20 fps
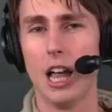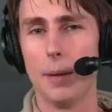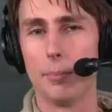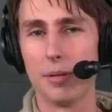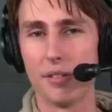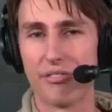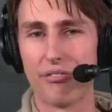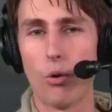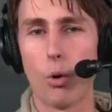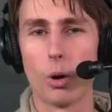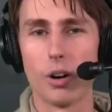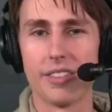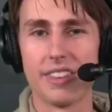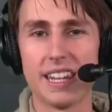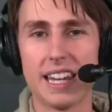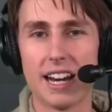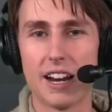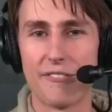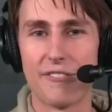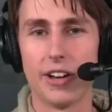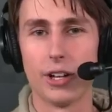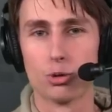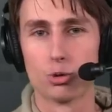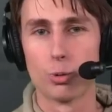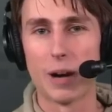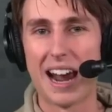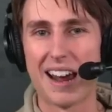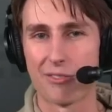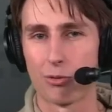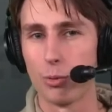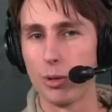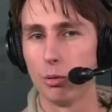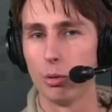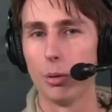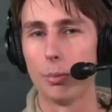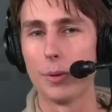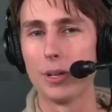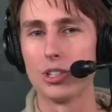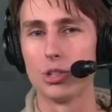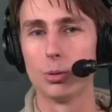before the NFL draft, we will
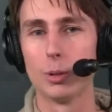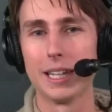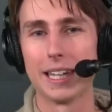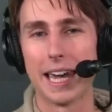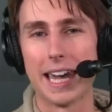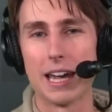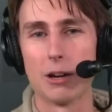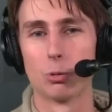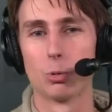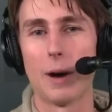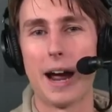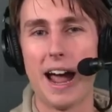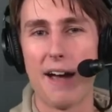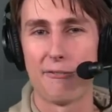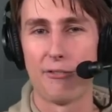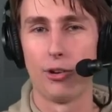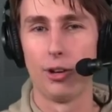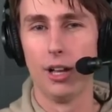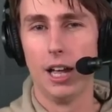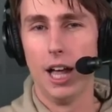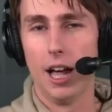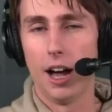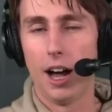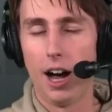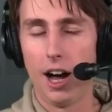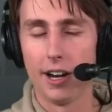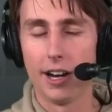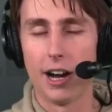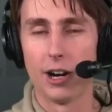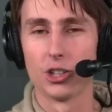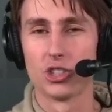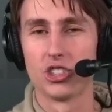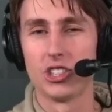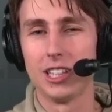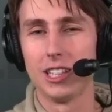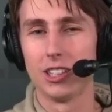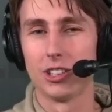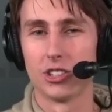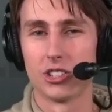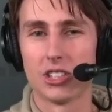be doing a raffle on our
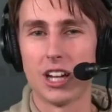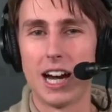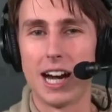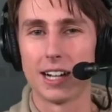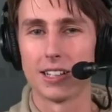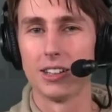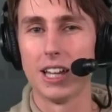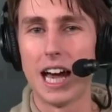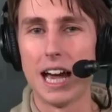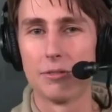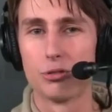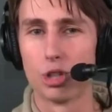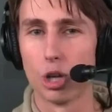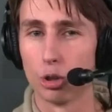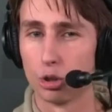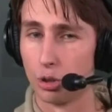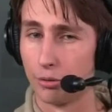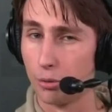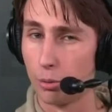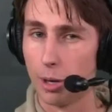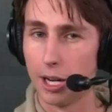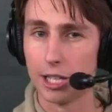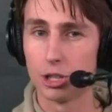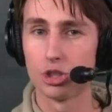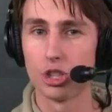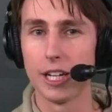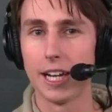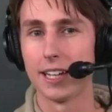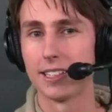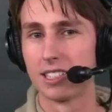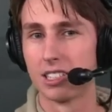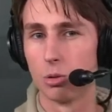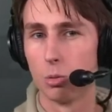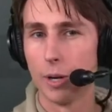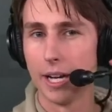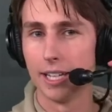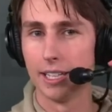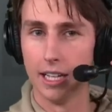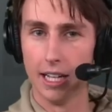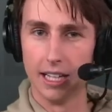Steelers Talk live show. So if you want a chance to
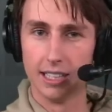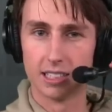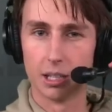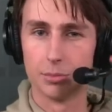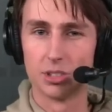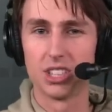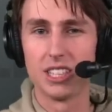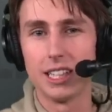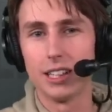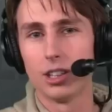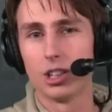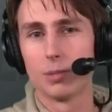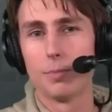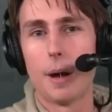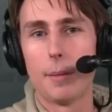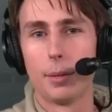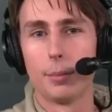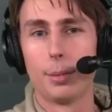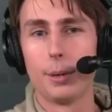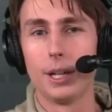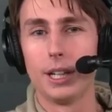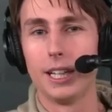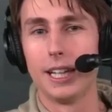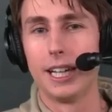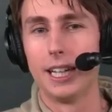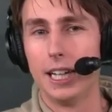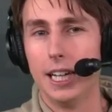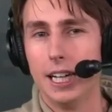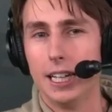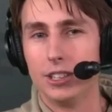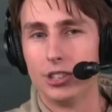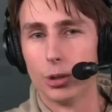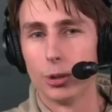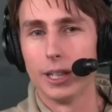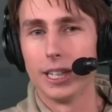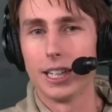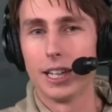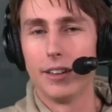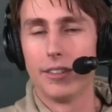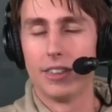win some Steelers memorabilia
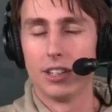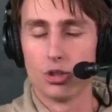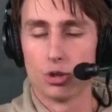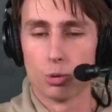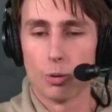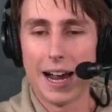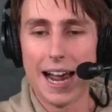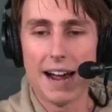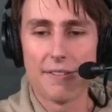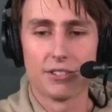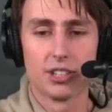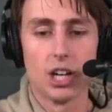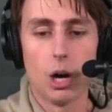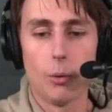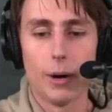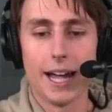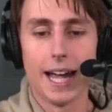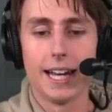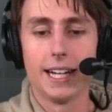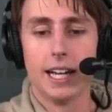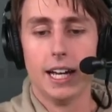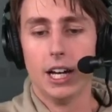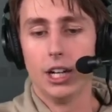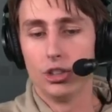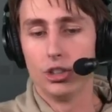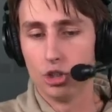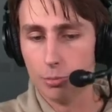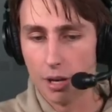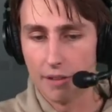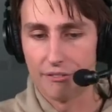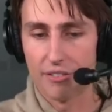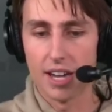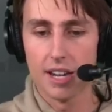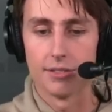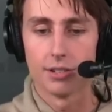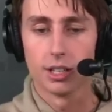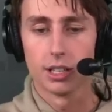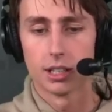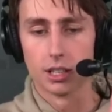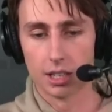during the draft, go ahead, do me a
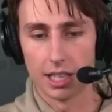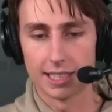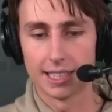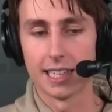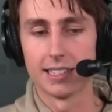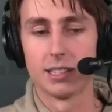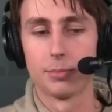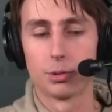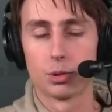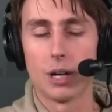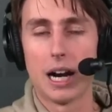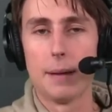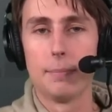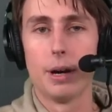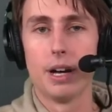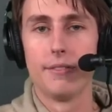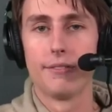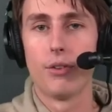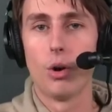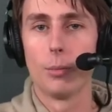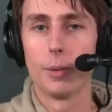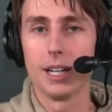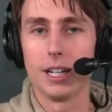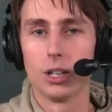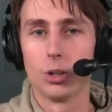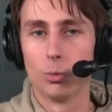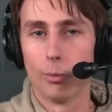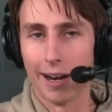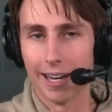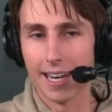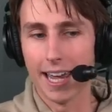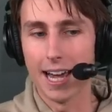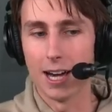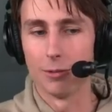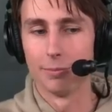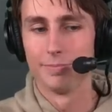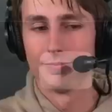favor, click that subscribe button for me right now.